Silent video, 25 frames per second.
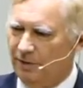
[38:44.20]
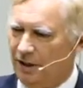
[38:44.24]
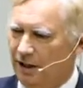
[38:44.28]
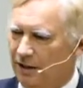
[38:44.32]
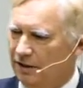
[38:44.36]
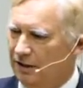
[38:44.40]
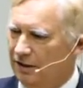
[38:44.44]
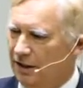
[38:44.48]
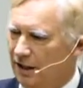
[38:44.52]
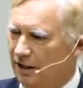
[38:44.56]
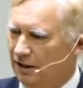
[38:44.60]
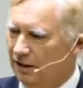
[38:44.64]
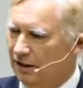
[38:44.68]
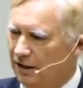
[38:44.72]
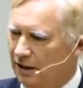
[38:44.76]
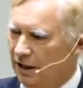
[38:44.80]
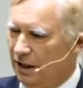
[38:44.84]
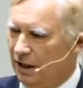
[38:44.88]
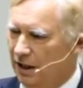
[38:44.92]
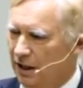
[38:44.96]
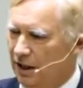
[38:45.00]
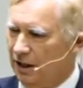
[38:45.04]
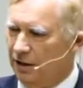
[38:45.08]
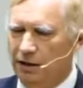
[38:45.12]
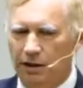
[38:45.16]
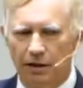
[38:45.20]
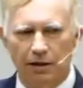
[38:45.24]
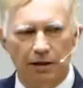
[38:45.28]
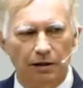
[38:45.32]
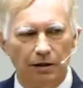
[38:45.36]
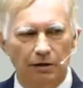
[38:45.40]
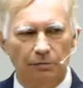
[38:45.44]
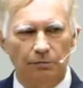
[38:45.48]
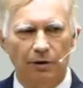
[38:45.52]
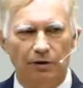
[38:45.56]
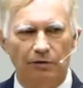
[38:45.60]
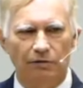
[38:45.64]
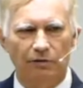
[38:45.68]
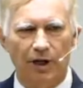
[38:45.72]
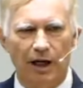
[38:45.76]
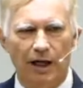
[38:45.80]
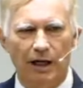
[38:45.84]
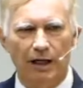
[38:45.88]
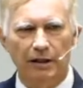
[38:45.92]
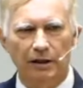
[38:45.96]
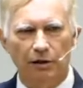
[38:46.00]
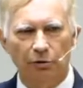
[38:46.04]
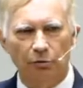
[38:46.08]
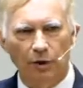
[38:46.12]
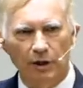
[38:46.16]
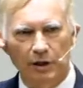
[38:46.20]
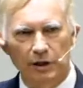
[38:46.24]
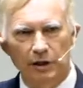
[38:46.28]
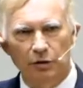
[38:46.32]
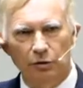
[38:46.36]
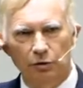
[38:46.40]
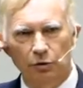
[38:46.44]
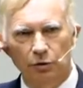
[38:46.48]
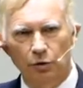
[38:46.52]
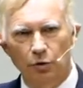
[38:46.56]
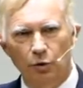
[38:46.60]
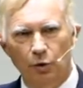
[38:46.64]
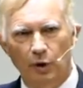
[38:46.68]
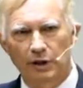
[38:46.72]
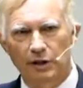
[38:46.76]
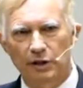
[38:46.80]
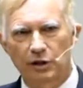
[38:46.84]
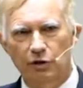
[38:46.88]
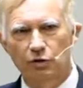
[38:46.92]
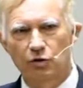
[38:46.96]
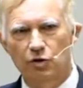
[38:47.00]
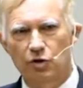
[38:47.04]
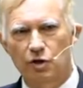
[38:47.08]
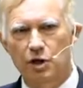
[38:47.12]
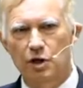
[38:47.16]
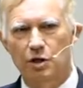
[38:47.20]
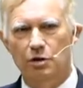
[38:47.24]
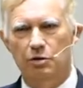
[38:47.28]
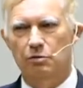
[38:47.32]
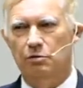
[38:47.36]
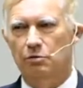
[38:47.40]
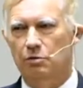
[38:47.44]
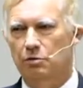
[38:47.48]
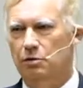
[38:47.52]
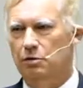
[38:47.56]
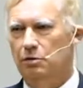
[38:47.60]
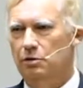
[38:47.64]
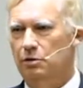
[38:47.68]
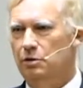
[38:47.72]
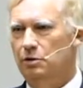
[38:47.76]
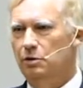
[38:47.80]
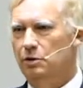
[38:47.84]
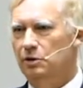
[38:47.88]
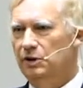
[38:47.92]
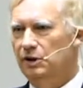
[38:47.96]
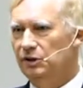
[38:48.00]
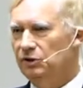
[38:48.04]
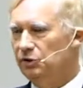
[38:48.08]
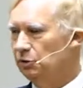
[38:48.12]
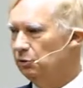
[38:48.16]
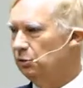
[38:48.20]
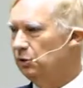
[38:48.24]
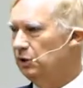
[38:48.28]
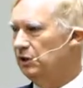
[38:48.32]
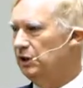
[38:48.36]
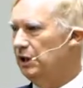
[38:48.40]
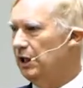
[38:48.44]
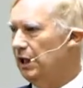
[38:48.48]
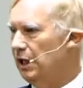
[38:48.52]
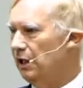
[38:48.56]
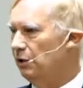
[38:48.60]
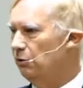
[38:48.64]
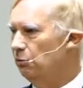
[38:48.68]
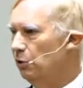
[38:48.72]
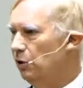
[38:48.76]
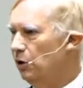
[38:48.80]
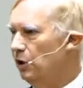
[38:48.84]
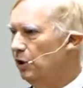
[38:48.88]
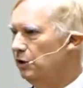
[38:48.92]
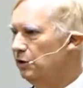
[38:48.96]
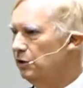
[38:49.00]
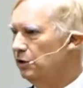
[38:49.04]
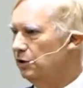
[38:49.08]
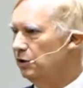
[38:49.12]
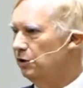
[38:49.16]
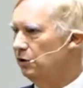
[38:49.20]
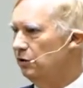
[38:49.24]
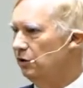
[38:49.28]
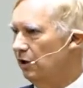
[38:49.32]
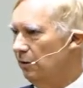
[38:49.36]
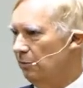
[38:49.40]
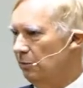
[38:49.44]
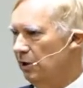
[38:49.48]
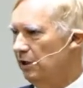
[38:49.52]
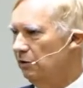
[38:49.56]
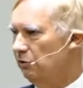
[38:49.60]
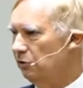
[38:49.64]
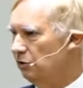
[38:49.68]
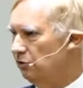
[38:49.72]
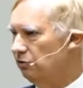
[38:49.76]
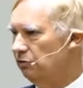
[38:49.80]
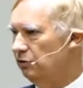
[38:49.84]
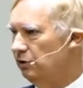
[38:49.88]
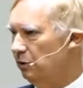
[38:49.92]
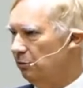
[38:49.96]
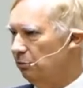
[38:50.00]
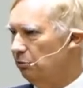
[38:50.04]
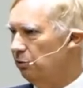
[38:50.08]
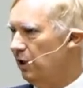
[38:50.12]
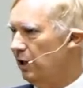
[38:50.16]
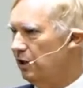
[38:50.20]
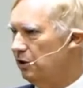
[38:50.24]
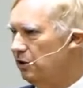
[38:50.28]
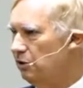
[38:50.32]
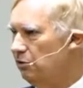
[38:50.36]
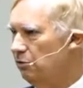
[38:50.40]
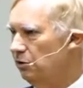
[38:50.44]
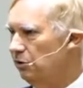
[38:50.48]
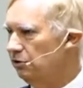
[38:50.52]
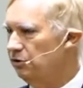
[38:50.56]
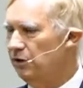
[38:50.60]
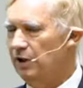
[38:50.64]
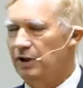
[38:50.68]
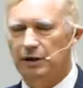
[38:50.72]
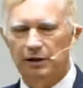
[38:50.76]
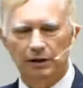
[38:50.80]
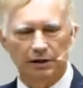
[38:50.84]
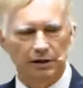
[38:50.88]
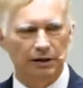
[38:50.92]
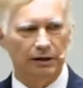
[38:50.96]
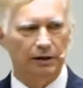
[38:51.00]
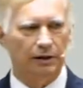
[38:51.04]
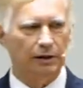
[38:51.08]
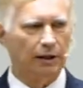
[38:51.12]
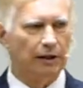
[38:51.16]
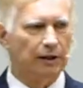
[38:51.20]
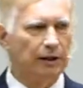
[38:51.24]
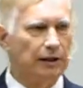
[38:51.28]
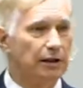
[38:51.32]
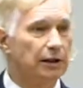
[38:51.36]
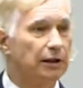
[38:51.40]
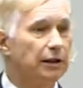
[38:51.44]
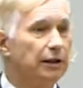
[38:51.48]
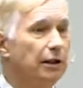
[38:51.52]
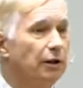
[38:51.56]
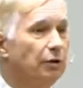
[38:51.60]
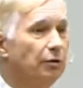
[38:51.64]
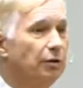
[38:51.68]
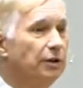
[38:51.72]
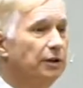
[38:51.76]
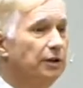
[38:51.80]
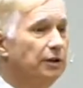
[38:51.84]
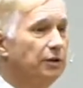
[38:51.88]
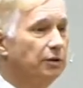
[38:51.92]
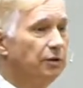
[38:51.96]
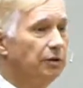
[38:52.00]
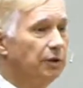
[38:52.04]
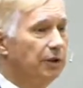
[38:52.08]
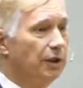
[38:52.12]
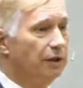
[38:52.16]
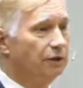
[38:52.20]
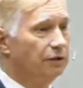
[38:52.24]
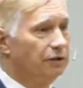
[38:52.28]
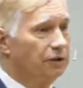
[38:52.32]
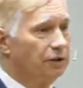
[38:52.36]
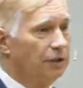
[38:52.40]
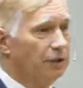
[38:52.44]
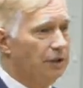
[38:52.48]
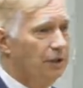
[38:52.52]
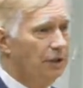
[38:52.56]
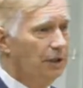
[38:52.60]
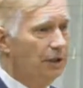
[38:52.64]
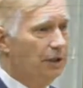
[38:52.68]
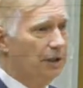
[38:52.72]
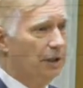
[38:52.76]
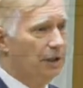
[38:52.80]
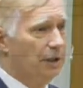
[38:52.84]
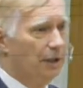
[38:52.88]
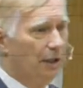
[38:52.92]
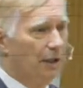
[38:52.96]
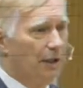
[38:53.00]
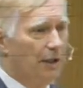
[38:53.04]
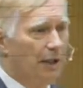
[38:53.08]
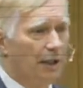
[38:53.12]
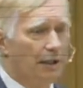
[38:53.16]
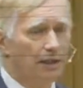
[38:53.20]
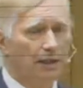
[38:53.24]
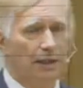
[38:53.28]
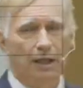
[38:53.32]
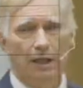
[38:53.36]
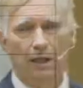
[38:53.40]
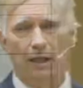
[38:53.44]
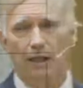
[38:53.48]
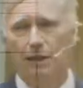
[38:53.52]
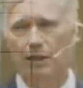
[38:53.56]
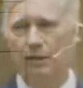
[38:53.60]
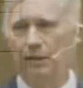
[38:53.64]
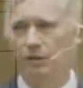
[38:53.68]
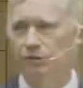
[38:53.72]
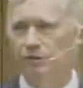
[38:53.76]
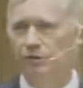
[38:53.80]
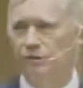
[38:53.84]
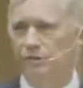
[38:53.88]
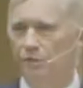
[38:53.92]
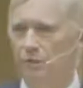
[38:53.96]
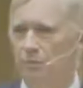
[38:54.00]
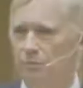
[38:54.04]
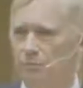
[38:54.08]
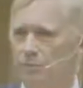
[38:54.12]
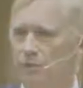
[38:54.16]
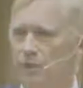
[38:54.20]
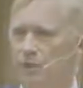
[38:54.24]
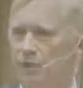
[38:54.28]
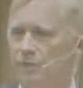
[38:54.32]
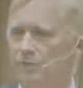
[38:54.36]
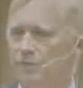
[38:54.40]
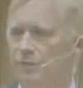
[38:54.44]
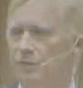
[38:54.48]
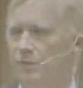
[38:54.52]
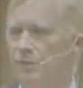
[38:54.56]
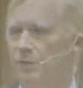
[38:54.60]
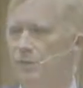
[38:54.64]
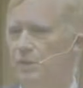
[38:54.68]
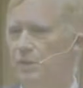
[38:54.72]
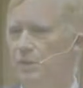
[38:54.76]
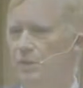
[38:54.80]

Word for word: about that, God provided when you, when you knew this was what God wanted you to do. I mean, it was, the impression was very clear. I needed to go and do this. And God has blessed